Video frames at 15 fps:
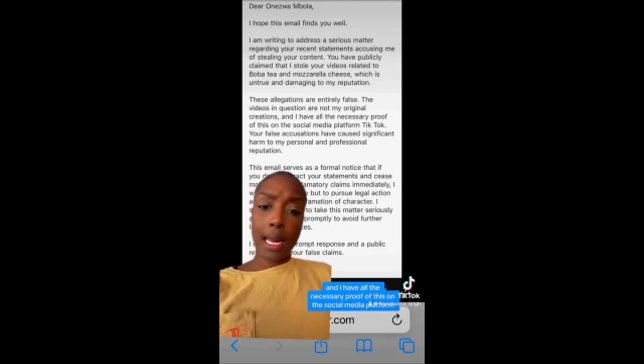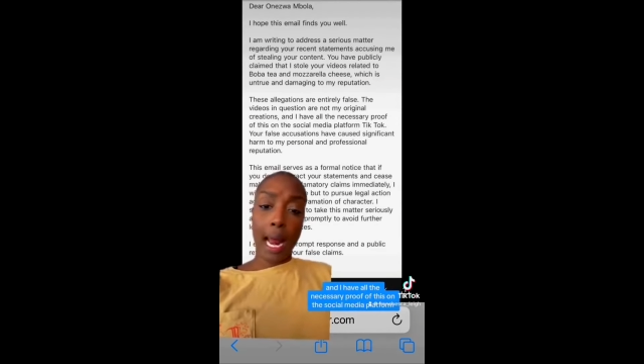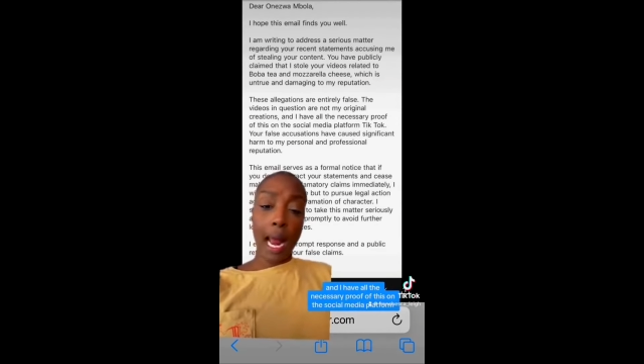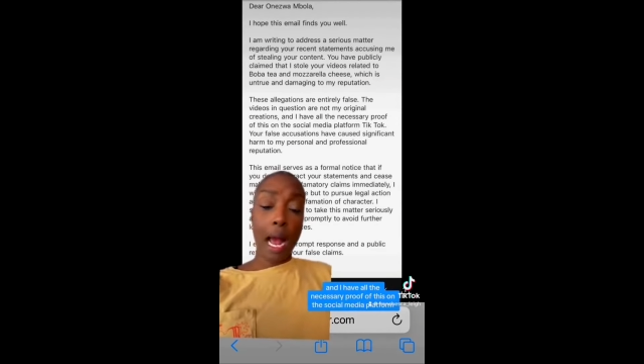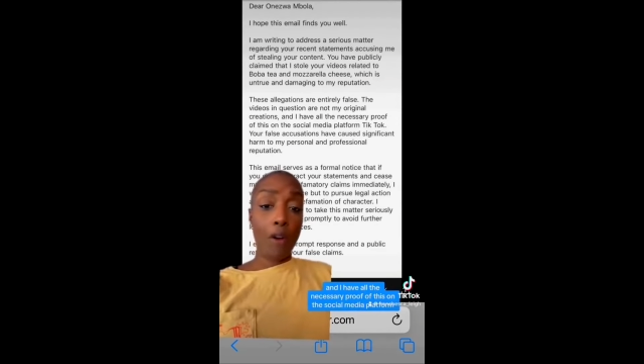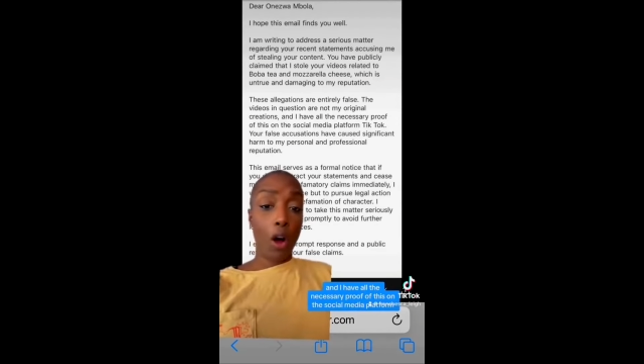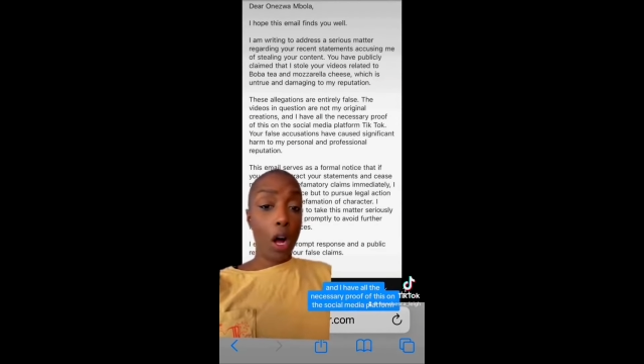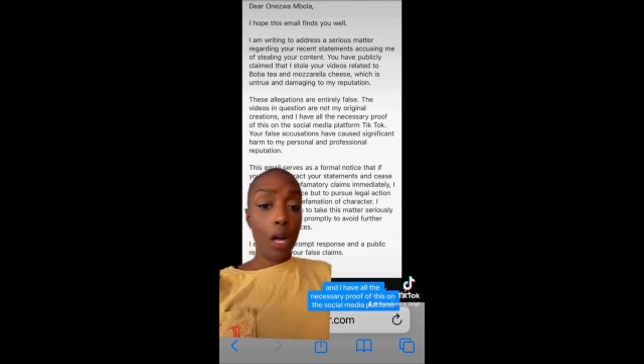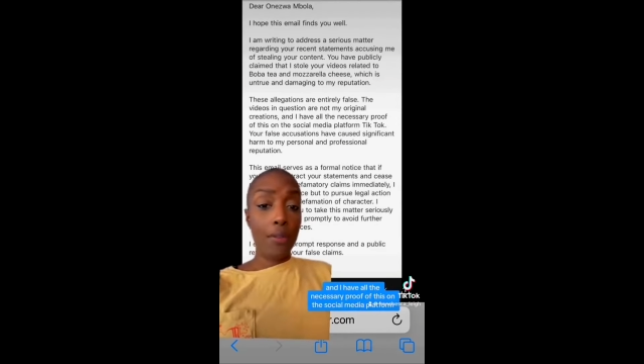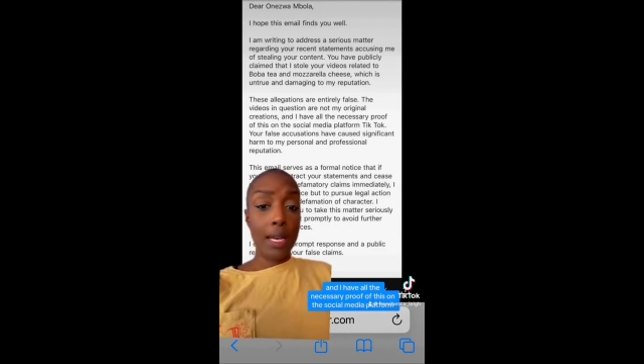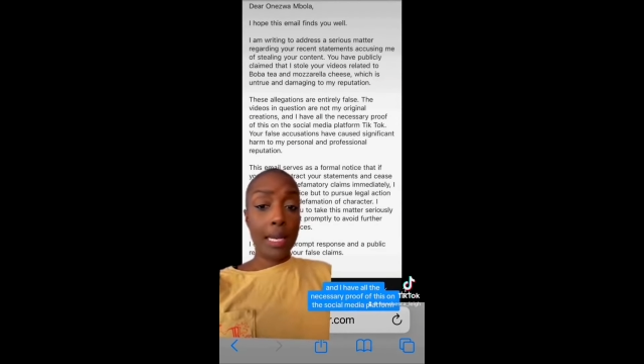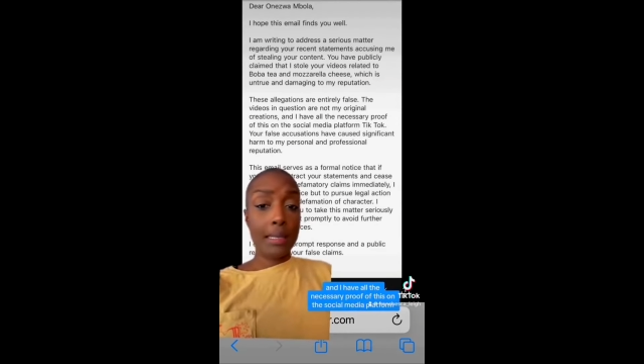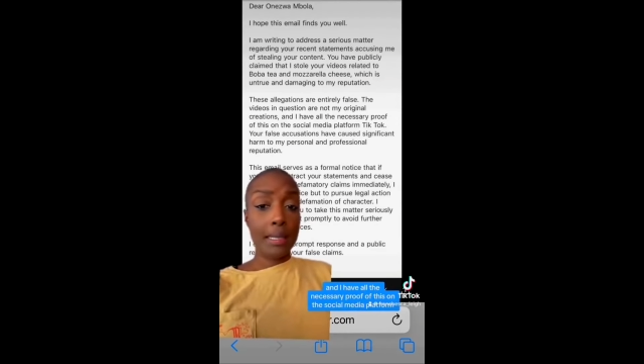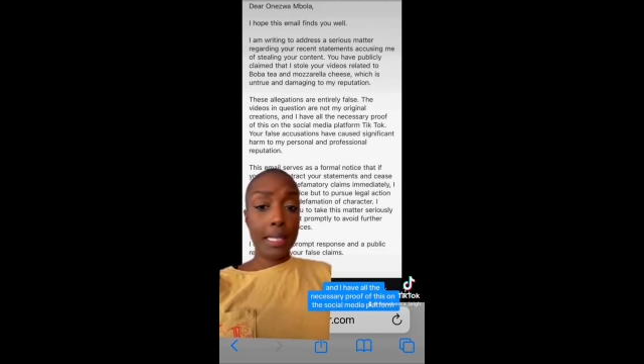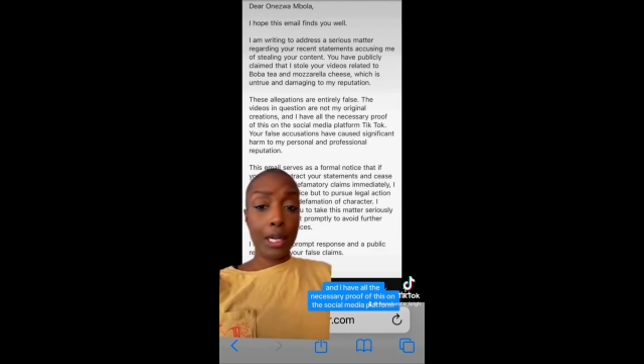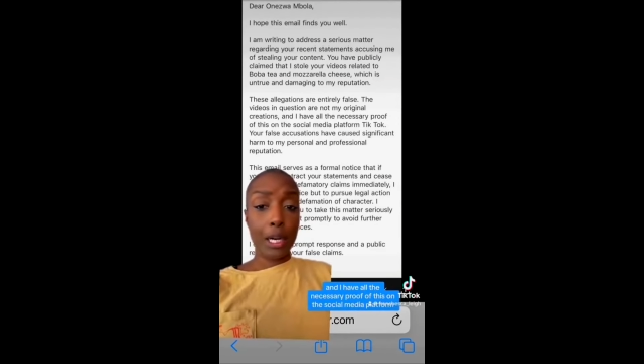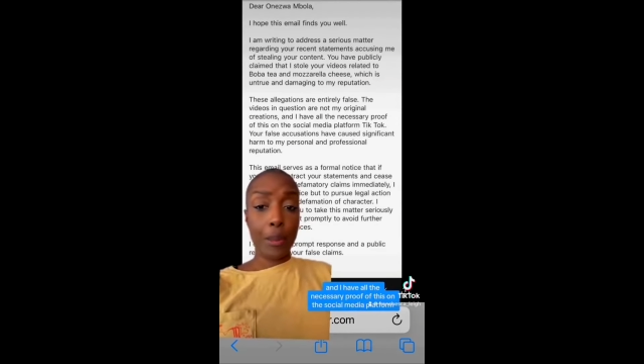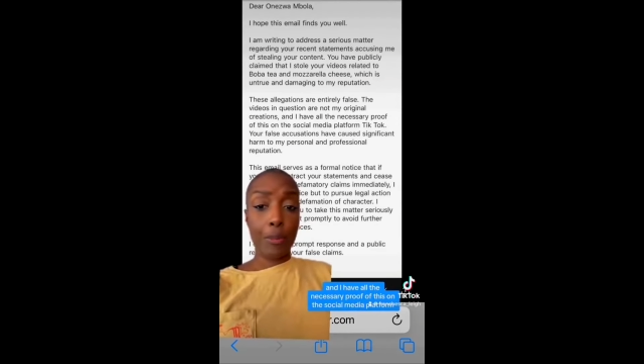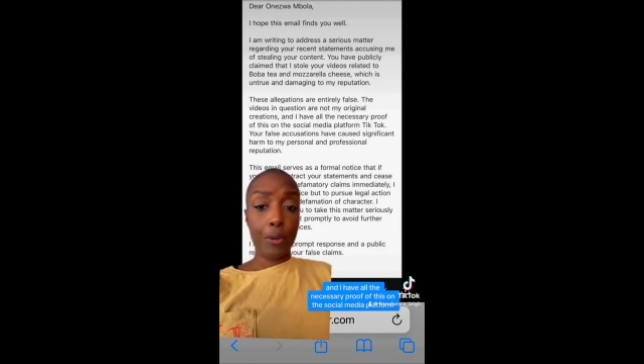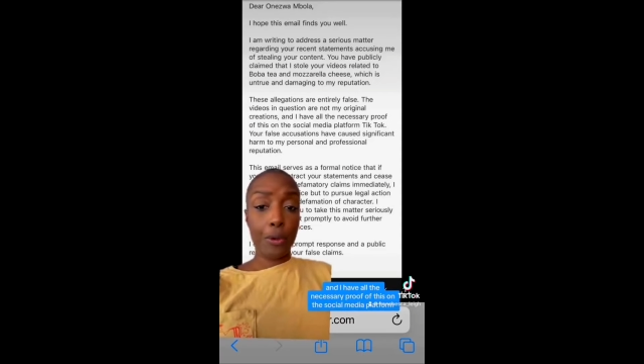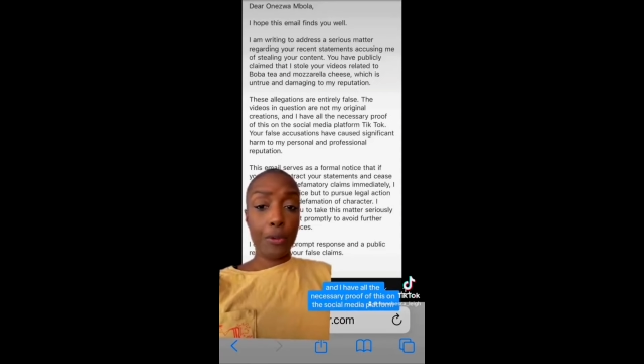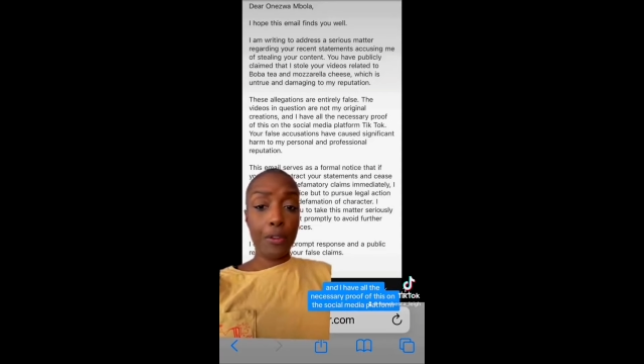and I have all the necessary
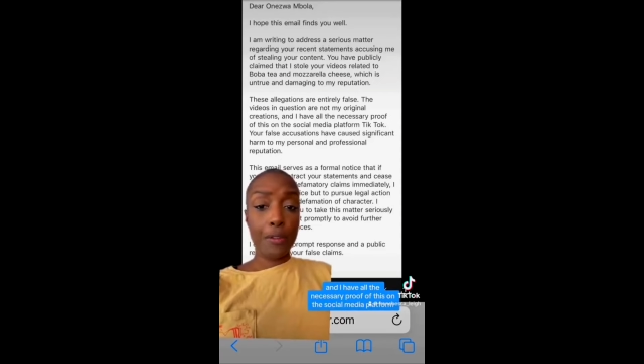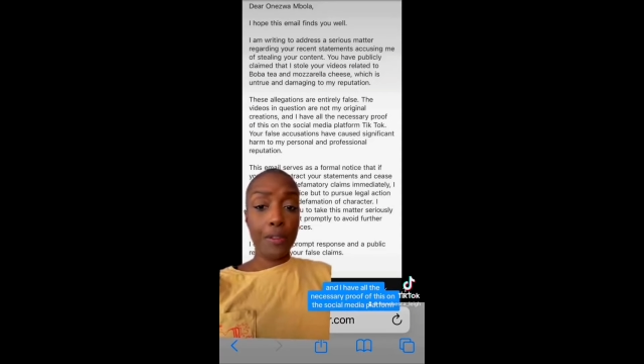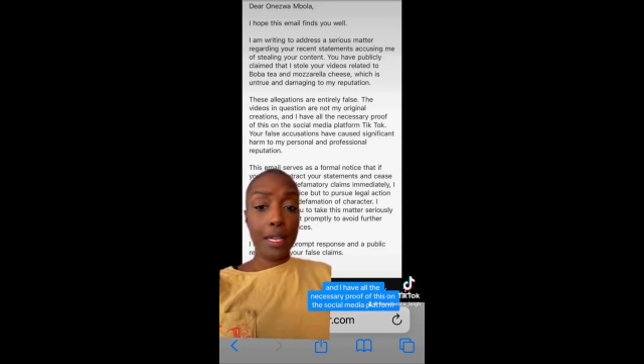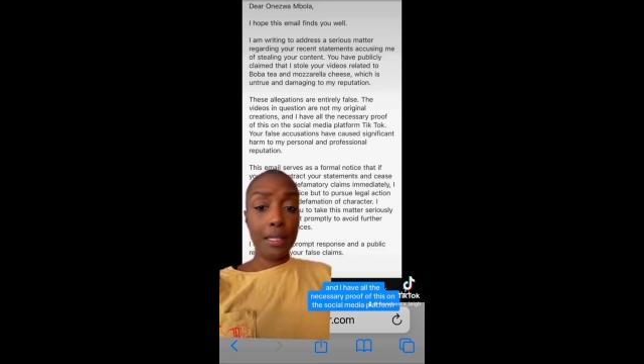proof of